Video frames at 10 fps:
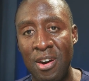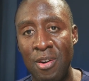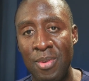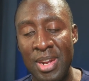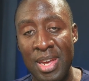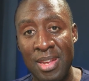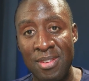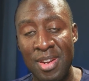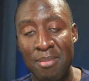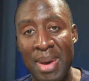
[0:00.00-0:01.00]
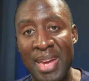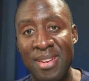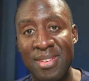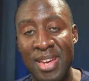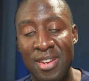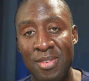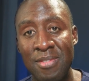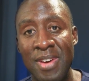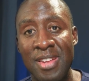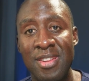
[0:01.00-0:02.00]
already is in a mindset to
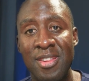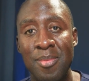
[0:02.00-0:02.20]
invest in